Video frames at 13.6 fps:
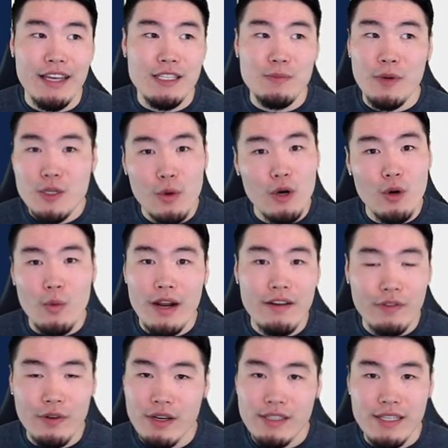it's much more rare
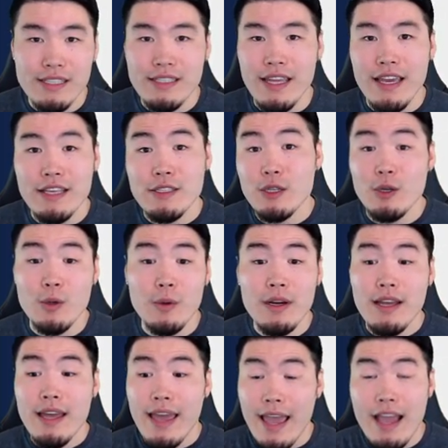for us these days to
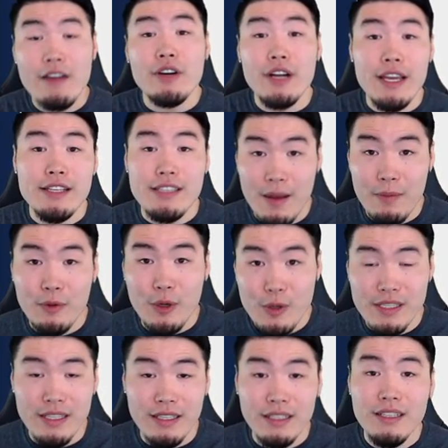ever hit top
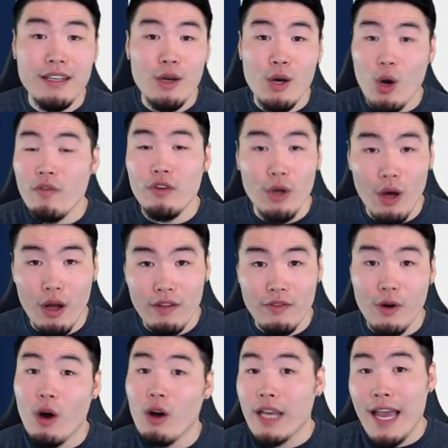grossing overall for
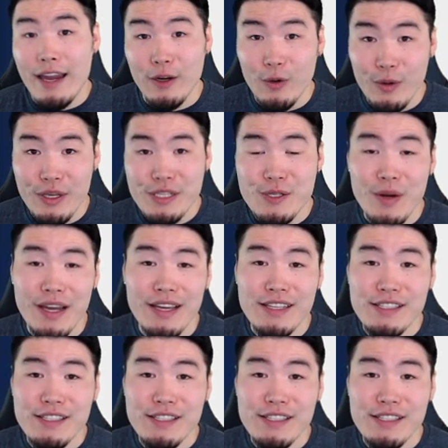all categories, right?